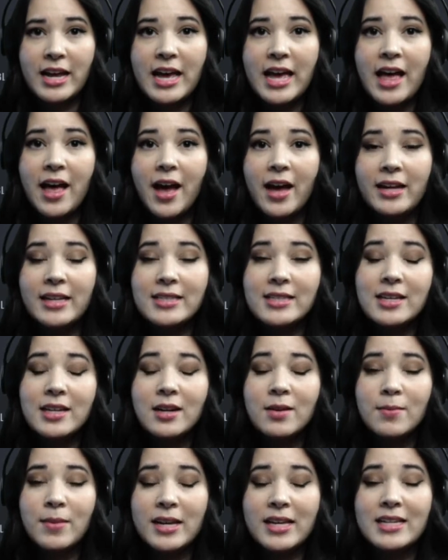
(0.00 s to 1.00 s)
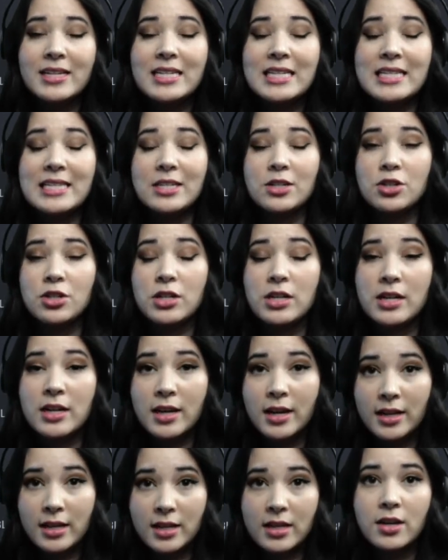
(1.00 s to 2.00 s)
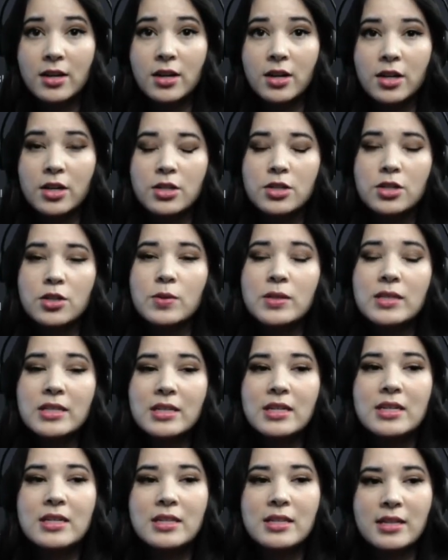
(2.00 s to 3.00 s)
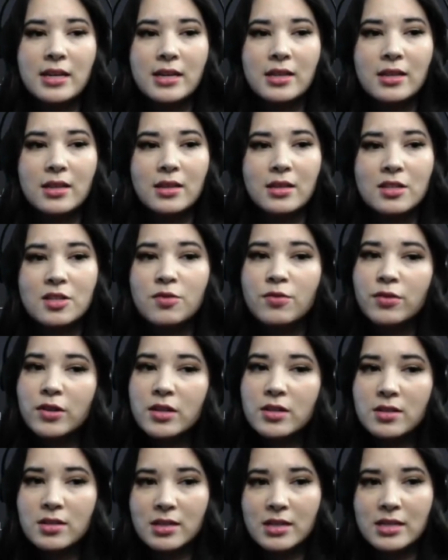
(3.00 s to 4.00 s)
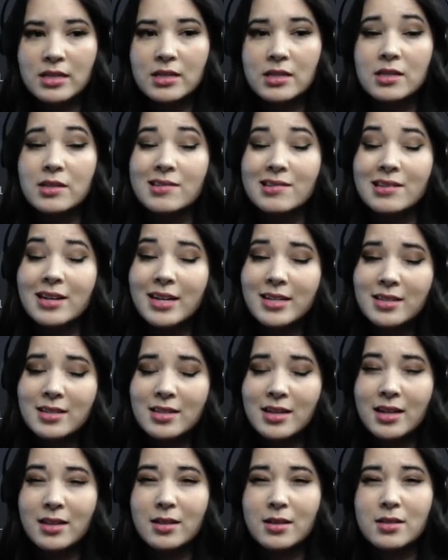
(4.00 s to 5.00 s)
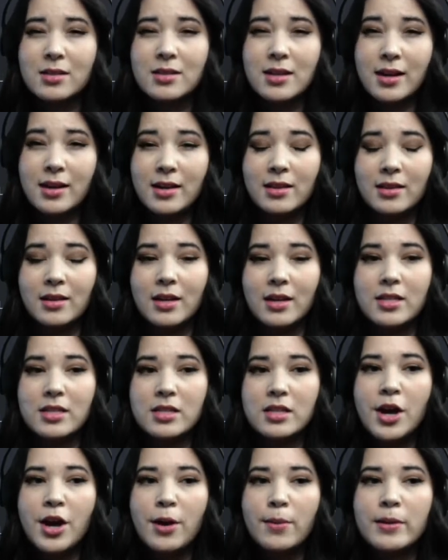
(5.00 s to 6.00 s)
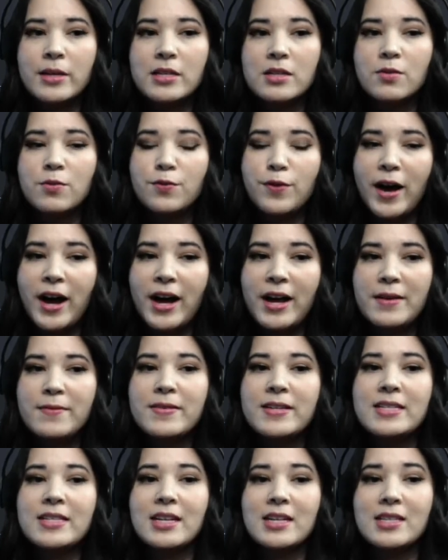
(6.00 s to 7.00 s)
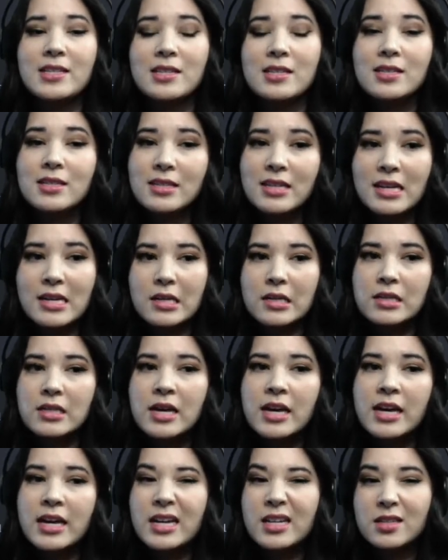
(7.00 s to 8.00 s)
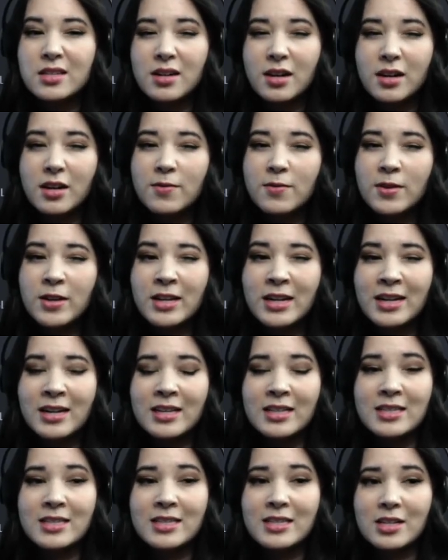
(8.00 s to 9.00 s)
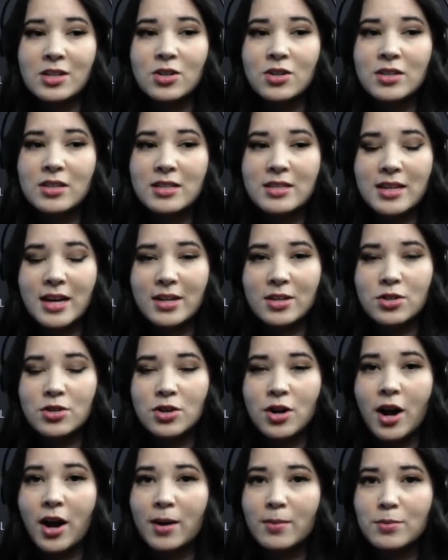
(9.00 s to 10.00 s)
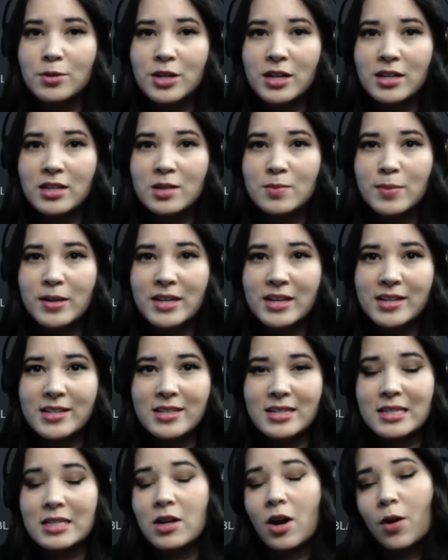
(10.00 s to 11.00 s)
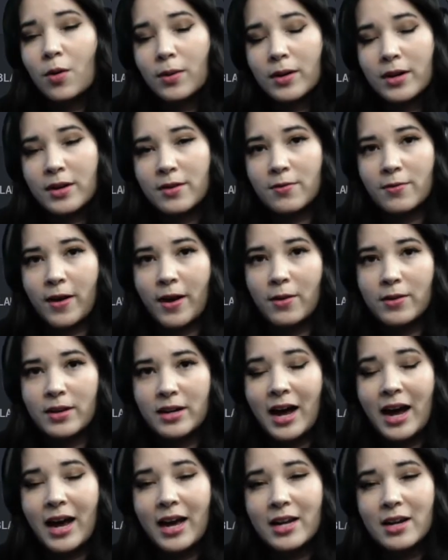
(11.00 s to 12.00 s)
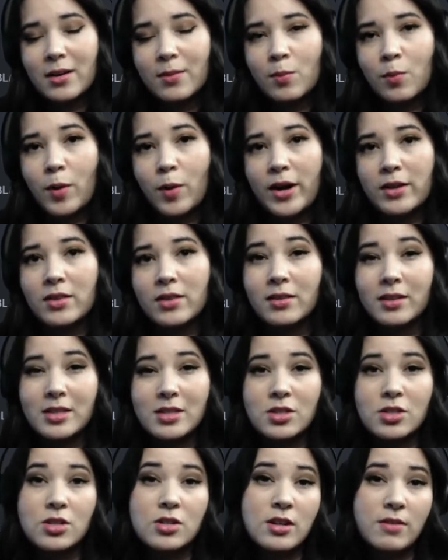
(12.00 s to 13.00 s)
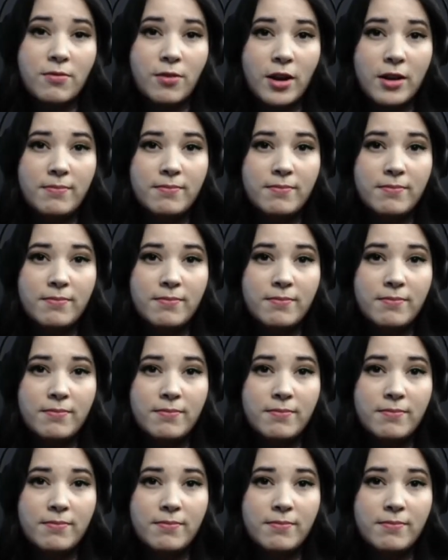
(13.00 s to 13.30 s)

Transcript: And it's going to make a decision here. So it's going to say that this first list is less than the second list because 5 is less than 6. It's not even going to consider these extra objects because it's already found an item where the lists are different.